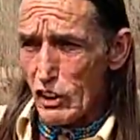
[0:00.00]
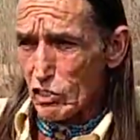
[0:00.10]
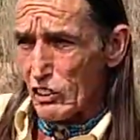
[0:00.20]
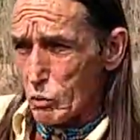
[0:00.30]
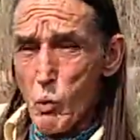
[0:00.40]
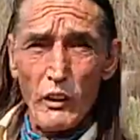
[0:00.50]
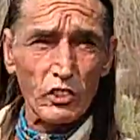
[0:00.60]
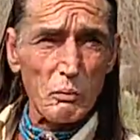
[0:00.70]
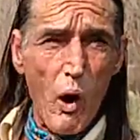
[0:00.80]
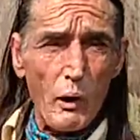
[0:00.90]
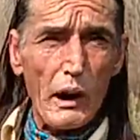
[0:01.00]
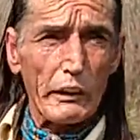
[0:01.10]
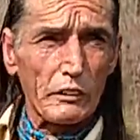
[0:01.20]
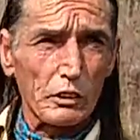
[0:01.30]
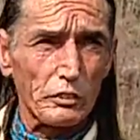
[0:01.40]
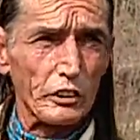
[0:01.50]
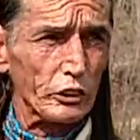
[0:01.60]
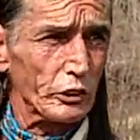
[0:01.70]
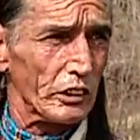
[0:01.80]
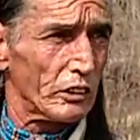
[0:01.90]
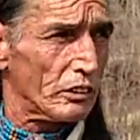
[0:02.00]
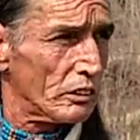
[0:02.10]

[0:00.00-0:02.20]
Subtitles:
just in this one small area for food.